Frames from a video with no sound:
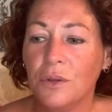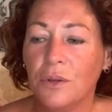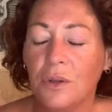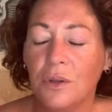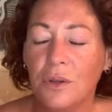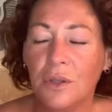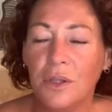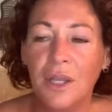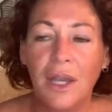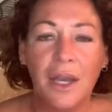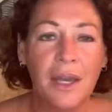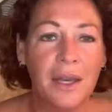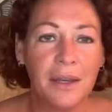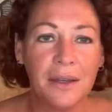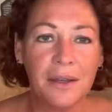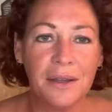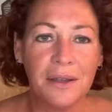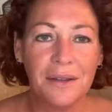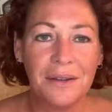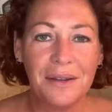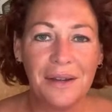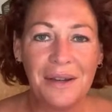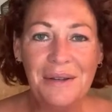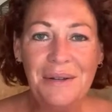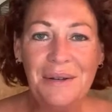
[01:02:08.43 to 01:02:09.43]
Yeah,
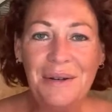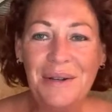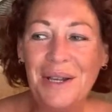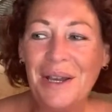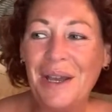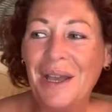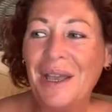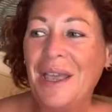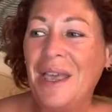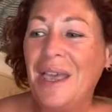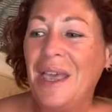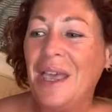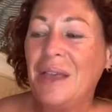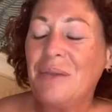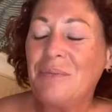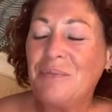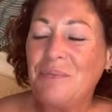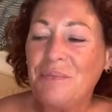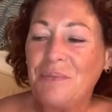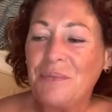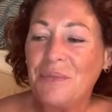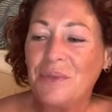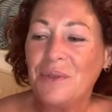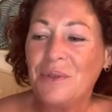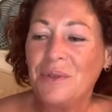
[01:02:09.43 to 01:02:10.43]
I don't know.
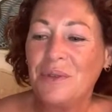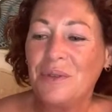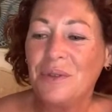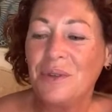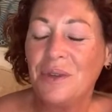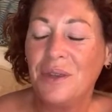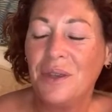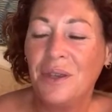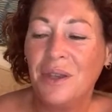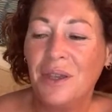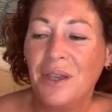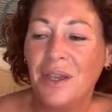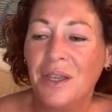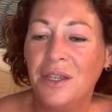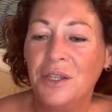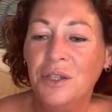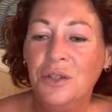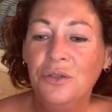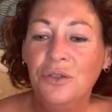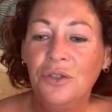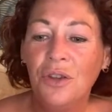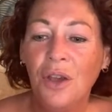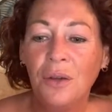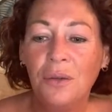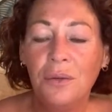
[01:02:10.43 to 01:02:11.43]
You
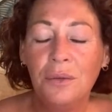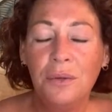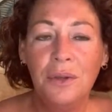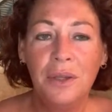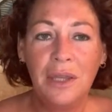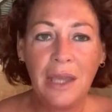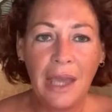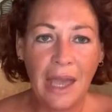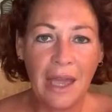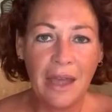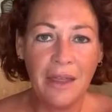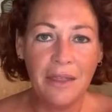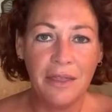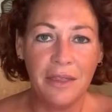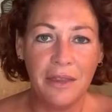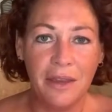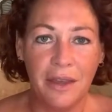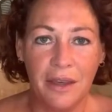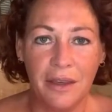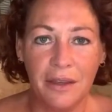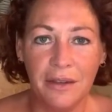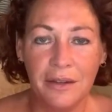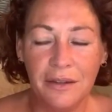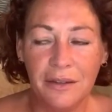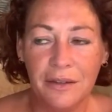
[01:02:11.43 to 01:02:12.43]
don't get
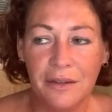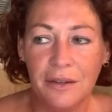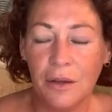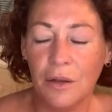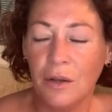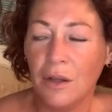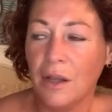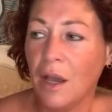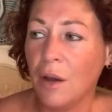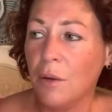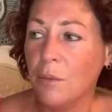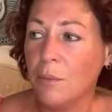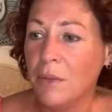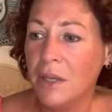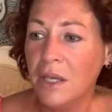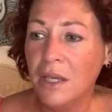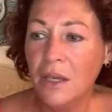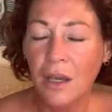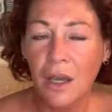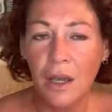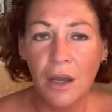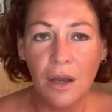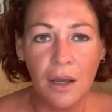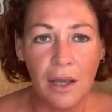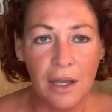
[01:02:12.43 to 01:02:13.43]
this. Now,
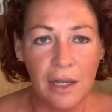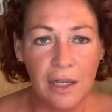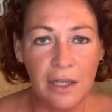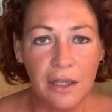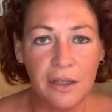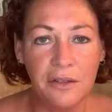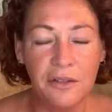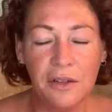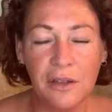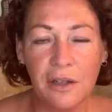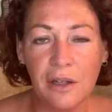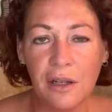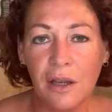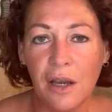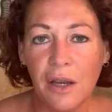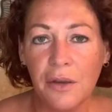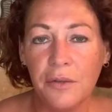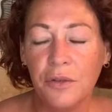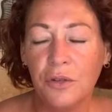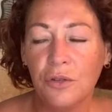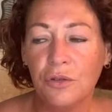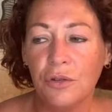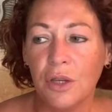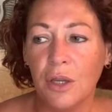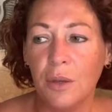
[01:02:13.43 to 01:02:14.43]
Mia earlier did a live
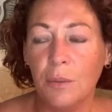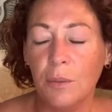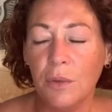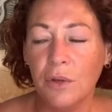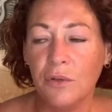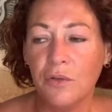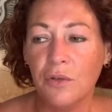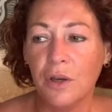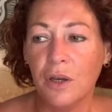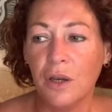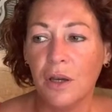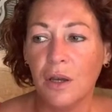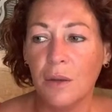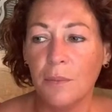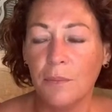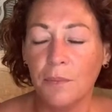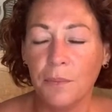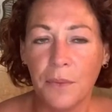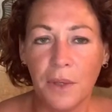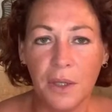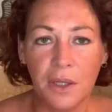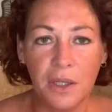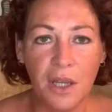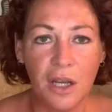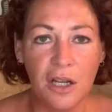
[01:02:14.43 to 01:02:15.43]
stream with a
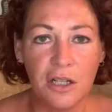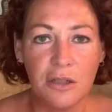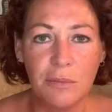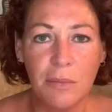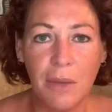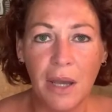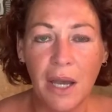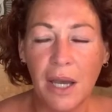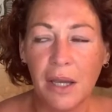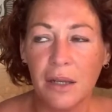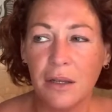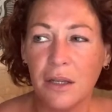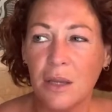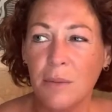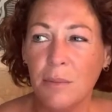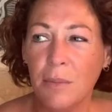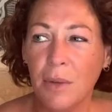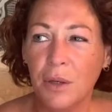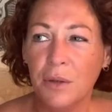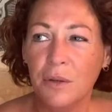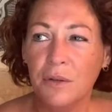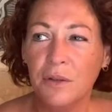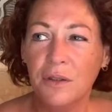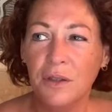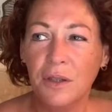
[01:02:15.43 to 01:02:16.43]
young man,
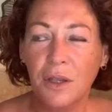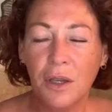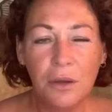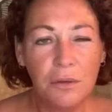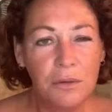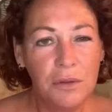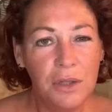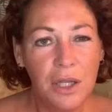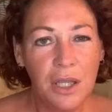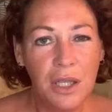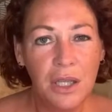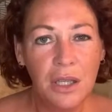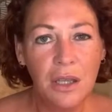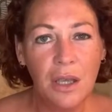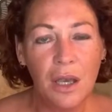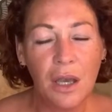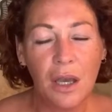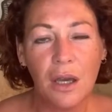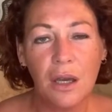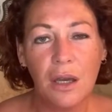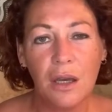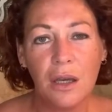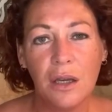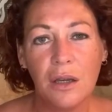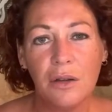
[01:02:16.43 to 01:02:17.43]

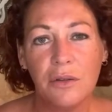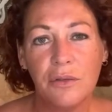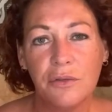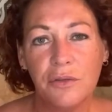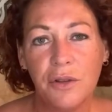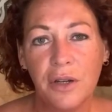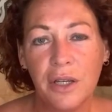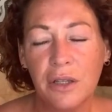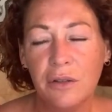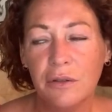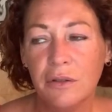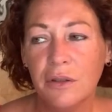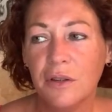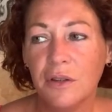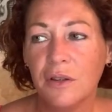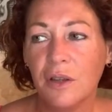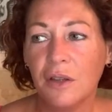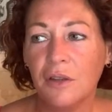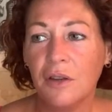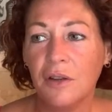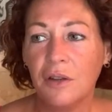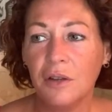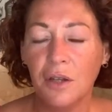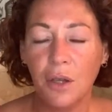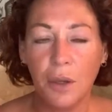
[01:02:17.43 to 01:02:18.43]
Emozioni fragrance. I
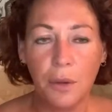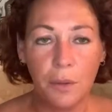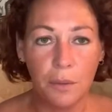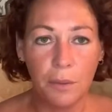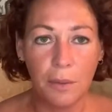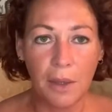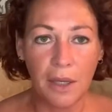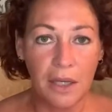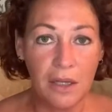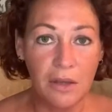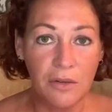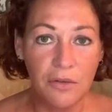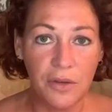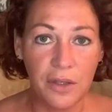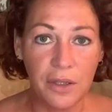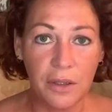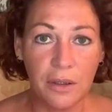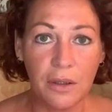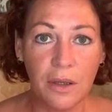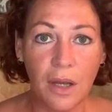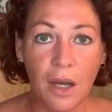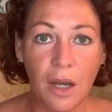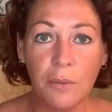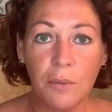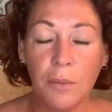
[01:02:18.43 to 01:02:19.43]
don't know anything.
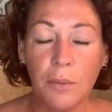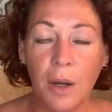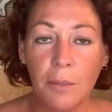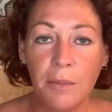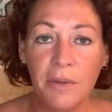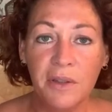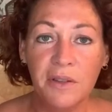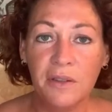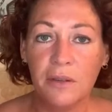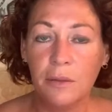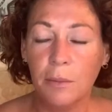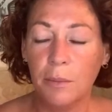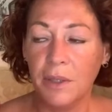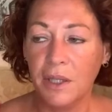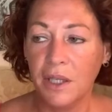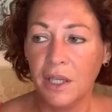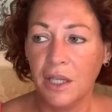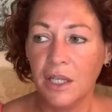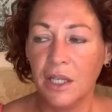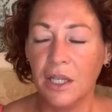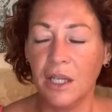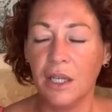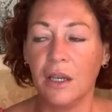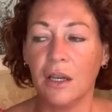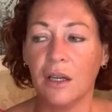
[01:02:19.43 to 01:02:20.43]
I missed the
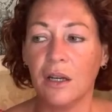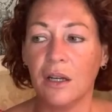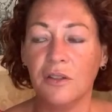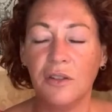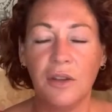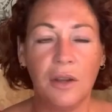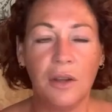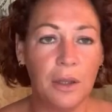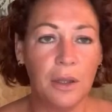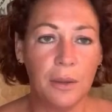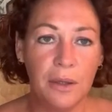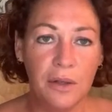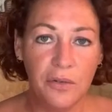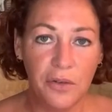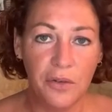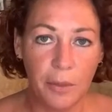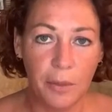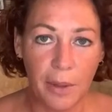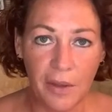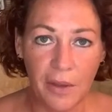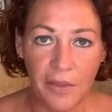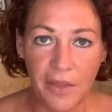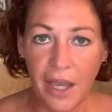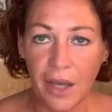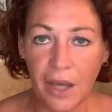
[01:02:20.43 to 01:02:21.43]
beginning and I don't know anything
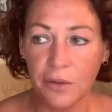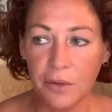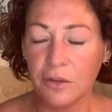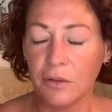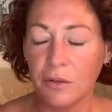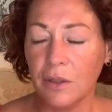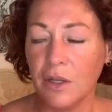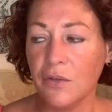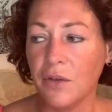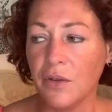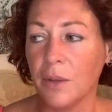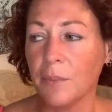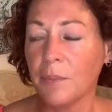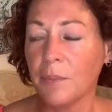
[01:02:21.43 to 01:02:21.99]
about the house or anything.